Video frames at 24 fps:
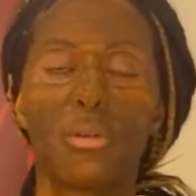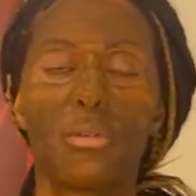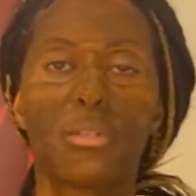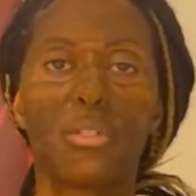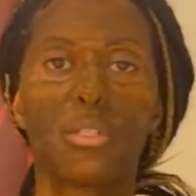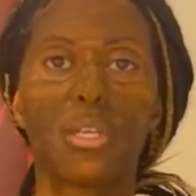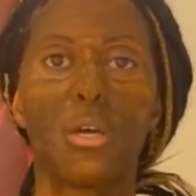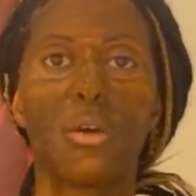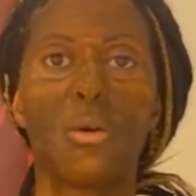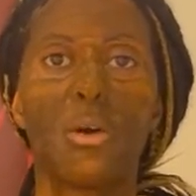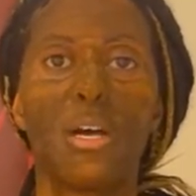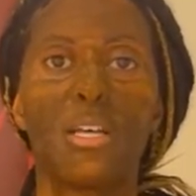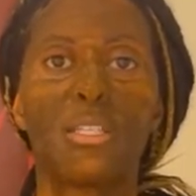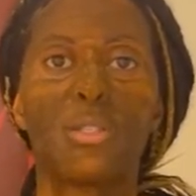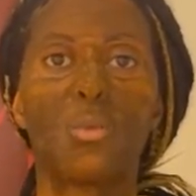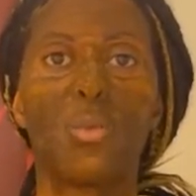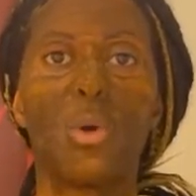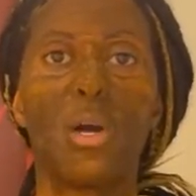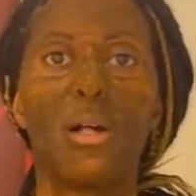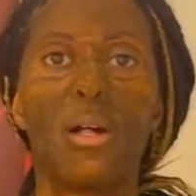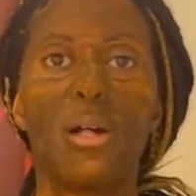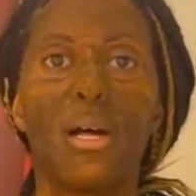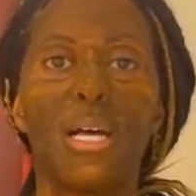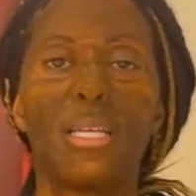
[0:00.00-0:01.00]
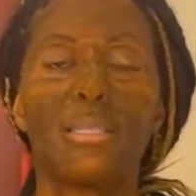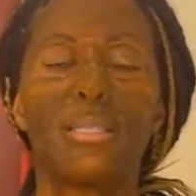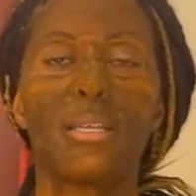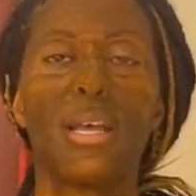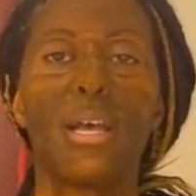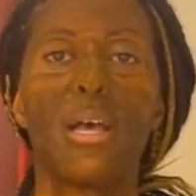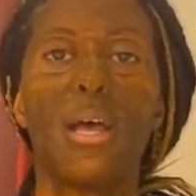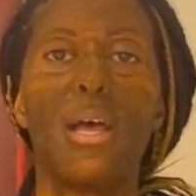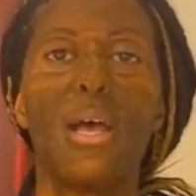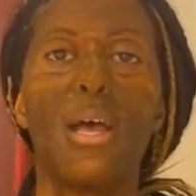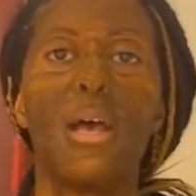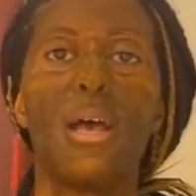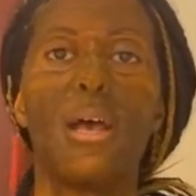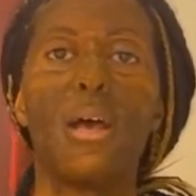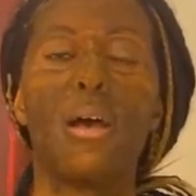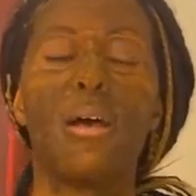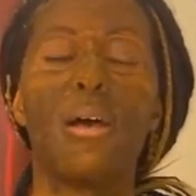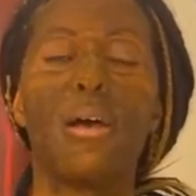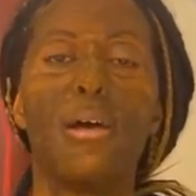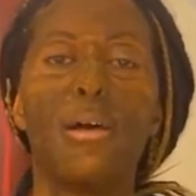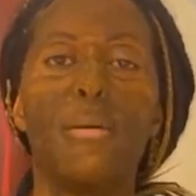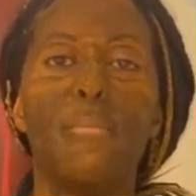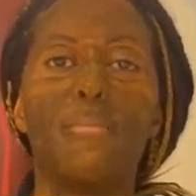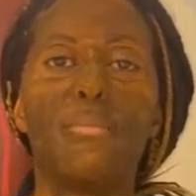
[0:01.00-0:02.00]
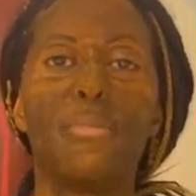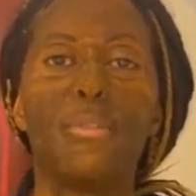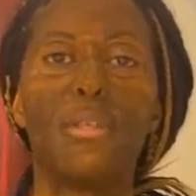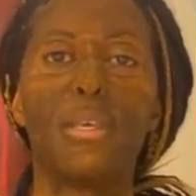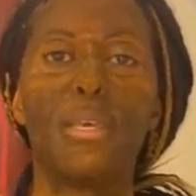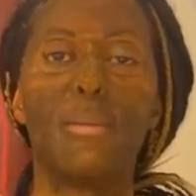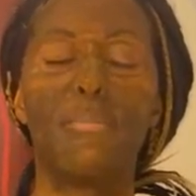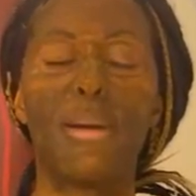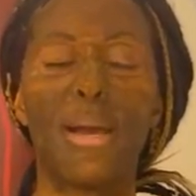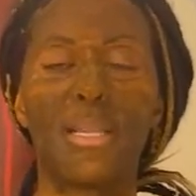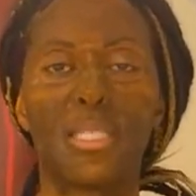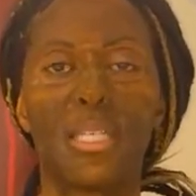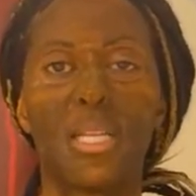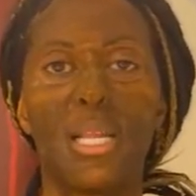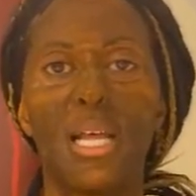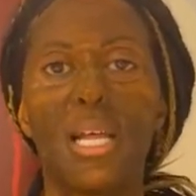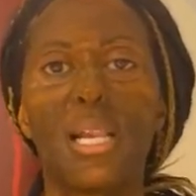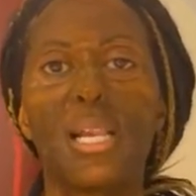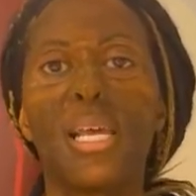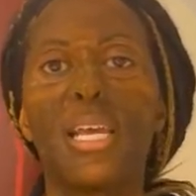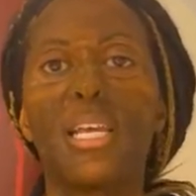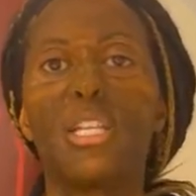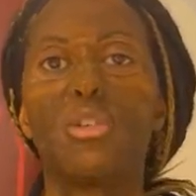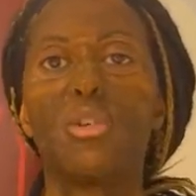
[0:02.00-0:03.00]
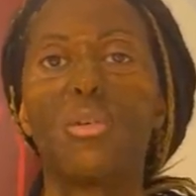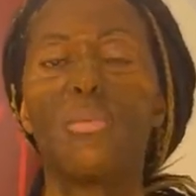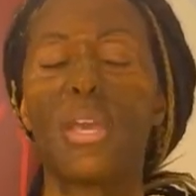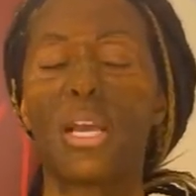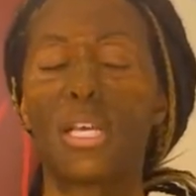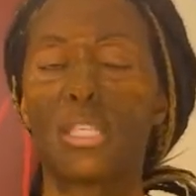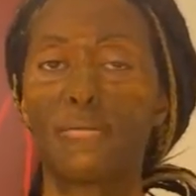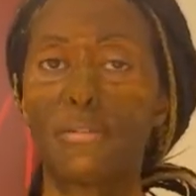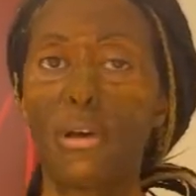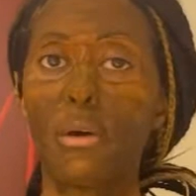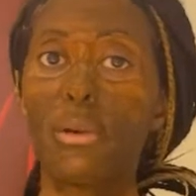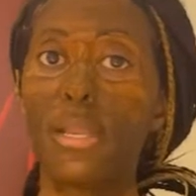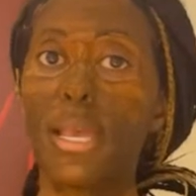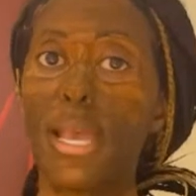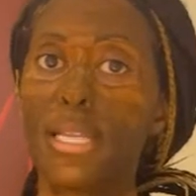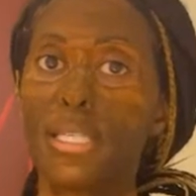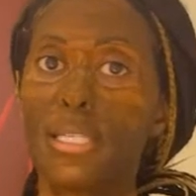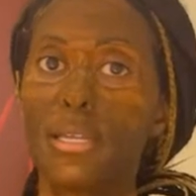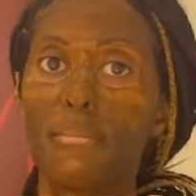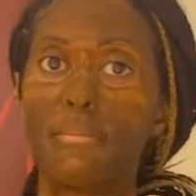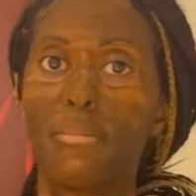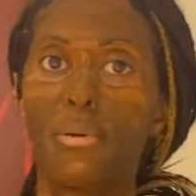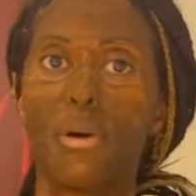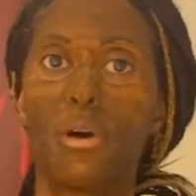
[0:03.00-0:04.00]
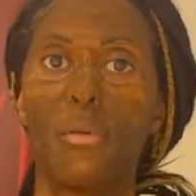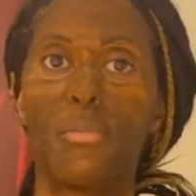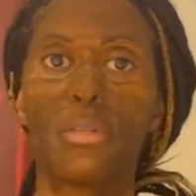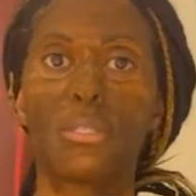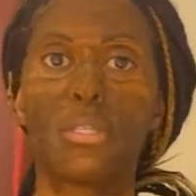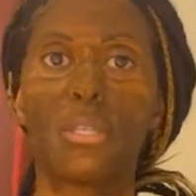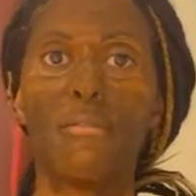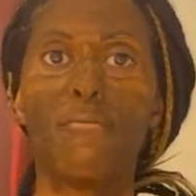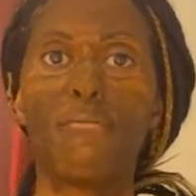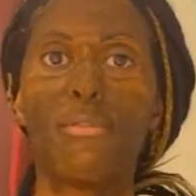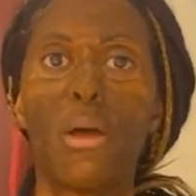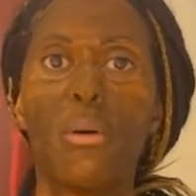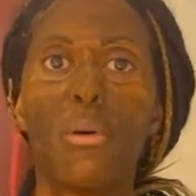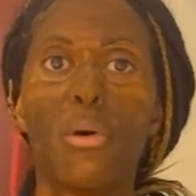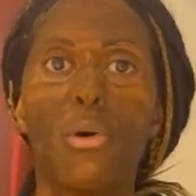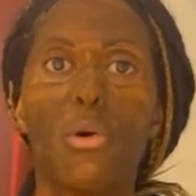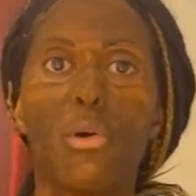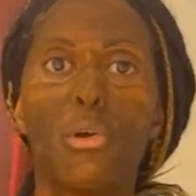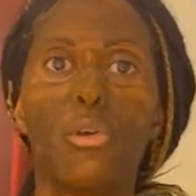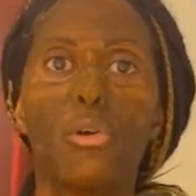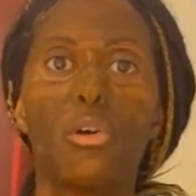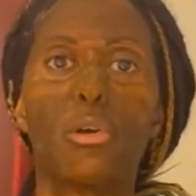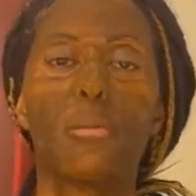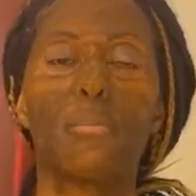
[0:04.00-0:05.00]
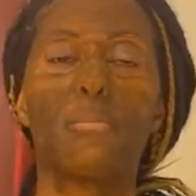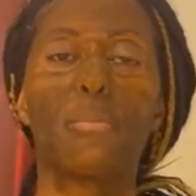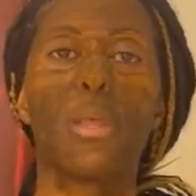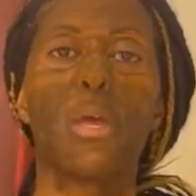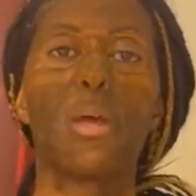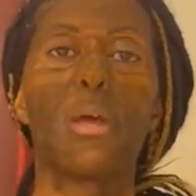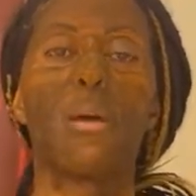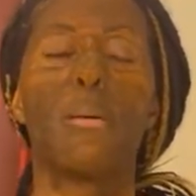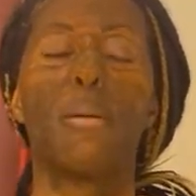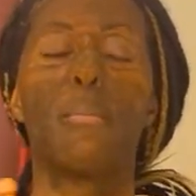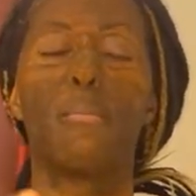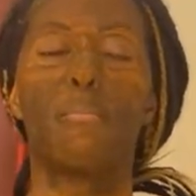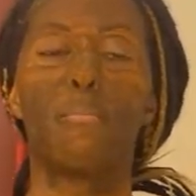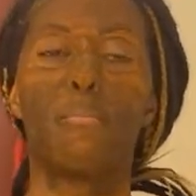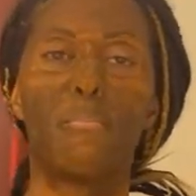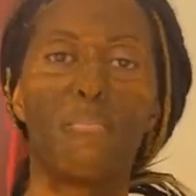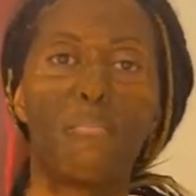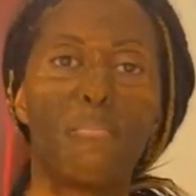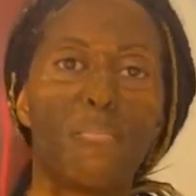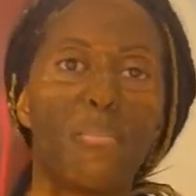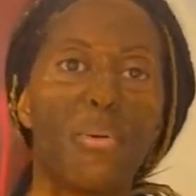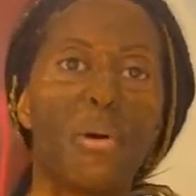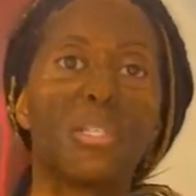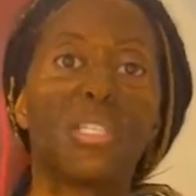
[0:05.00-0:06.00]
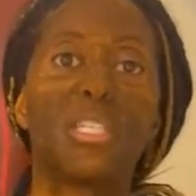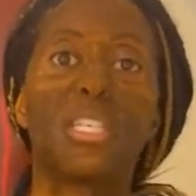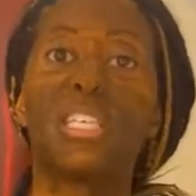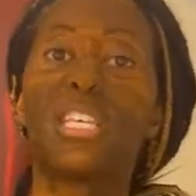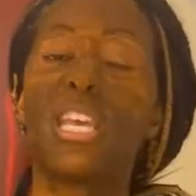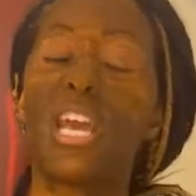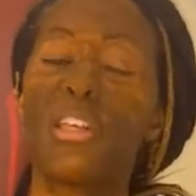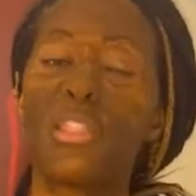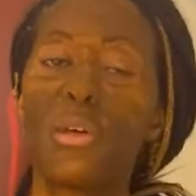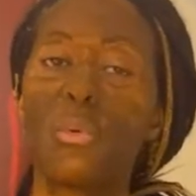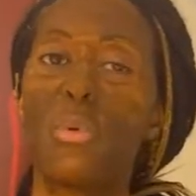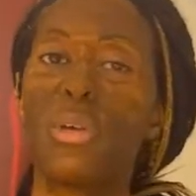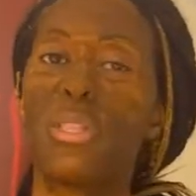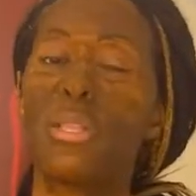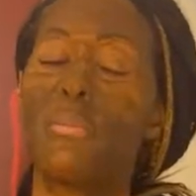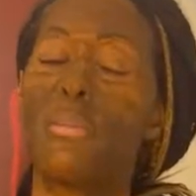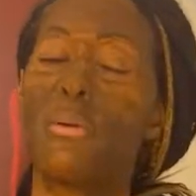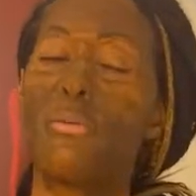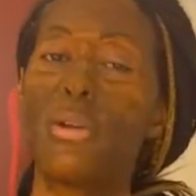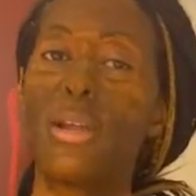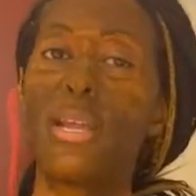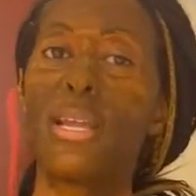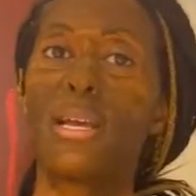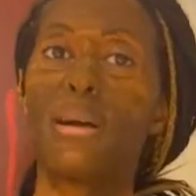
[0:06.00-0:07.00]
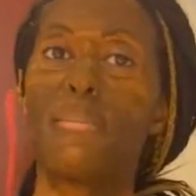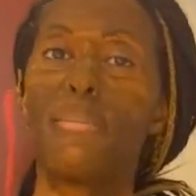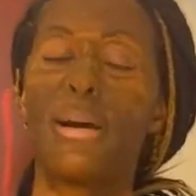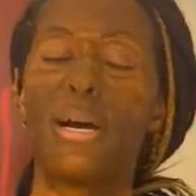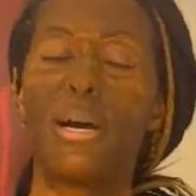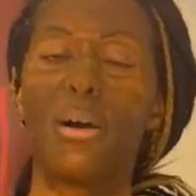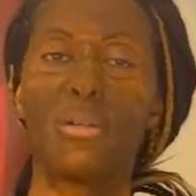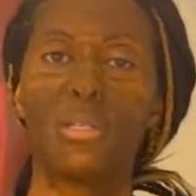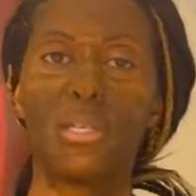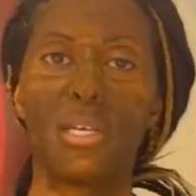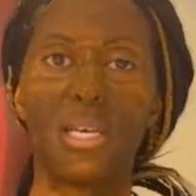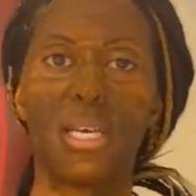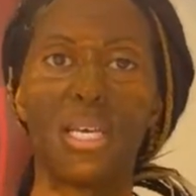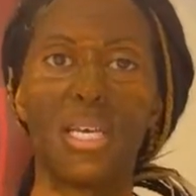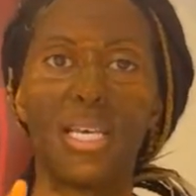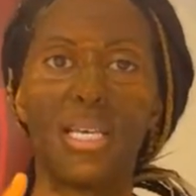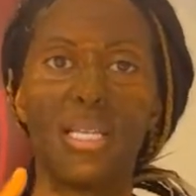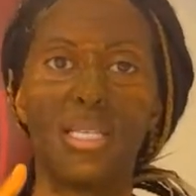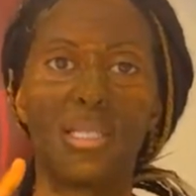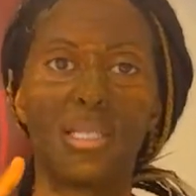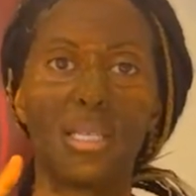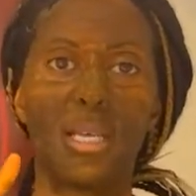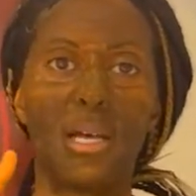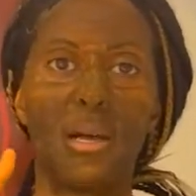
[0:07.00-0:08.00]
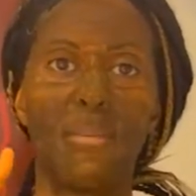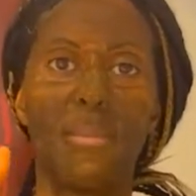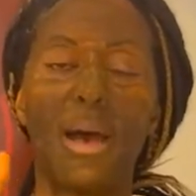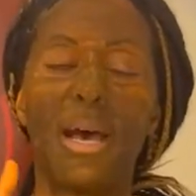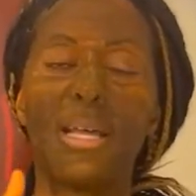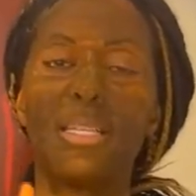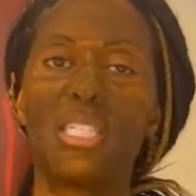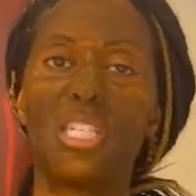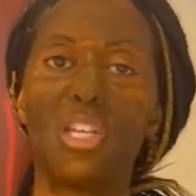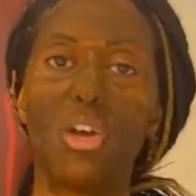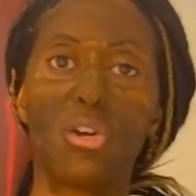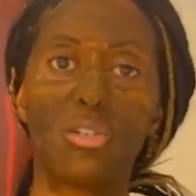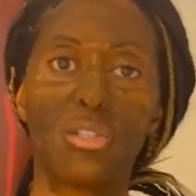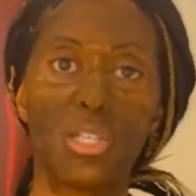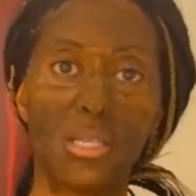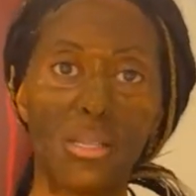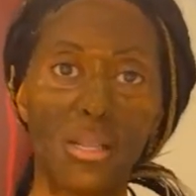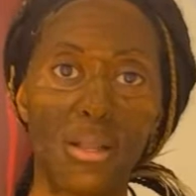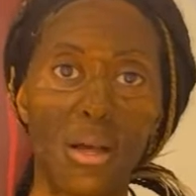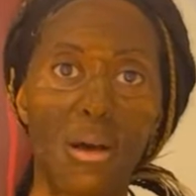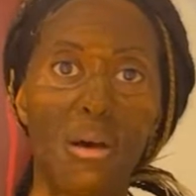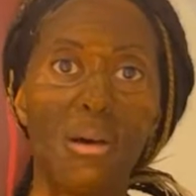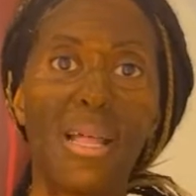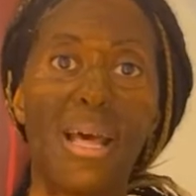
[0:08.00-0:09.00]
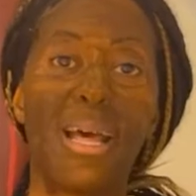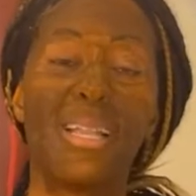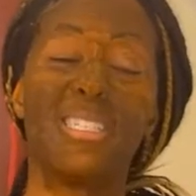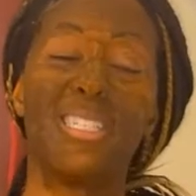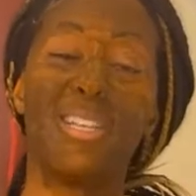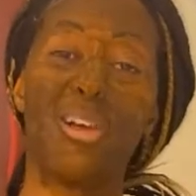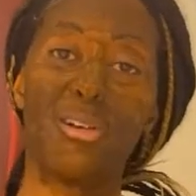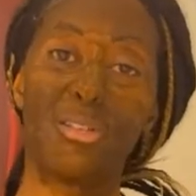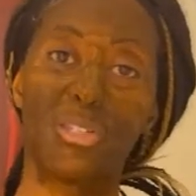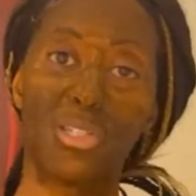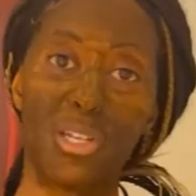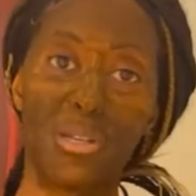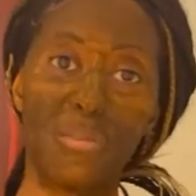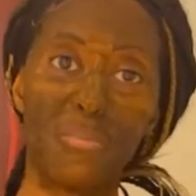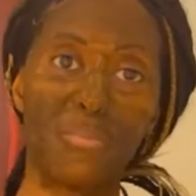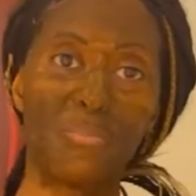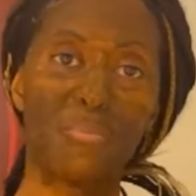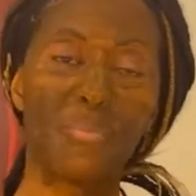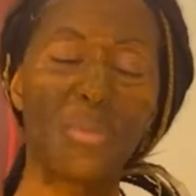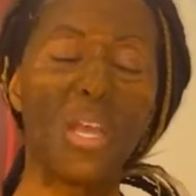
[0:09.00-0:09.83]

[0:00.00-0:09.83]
So as well as the bentonite clay doing the exfoliating part, the sunflower oil put together with the moringa powder is antioxidant.